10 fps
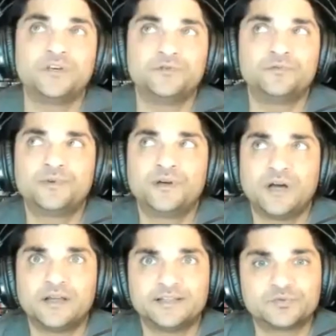you,
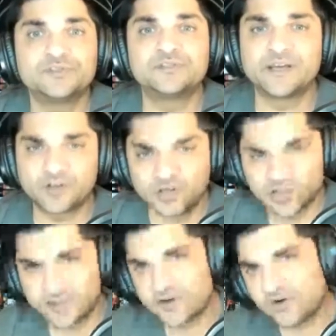this was like
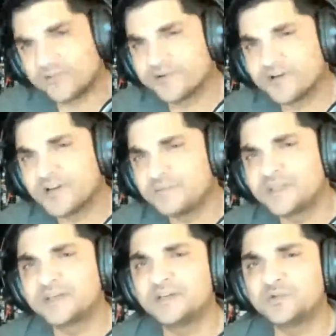early COVID, I'm
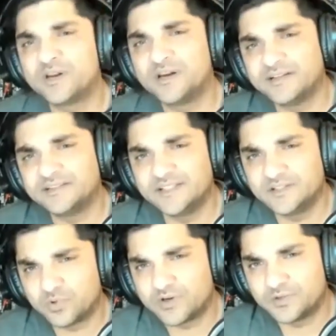thinking
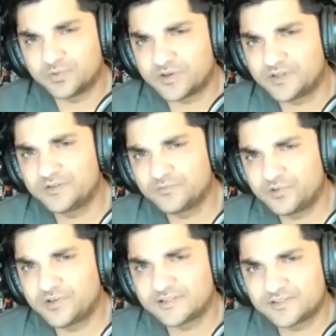2019, 2020,
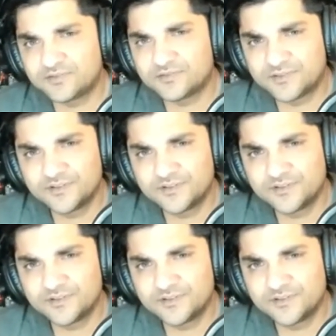you guys sold?